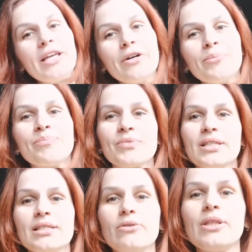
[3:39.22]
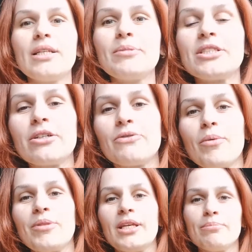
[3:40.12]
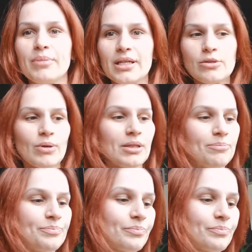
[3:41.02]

here. So let me start from the biggest one.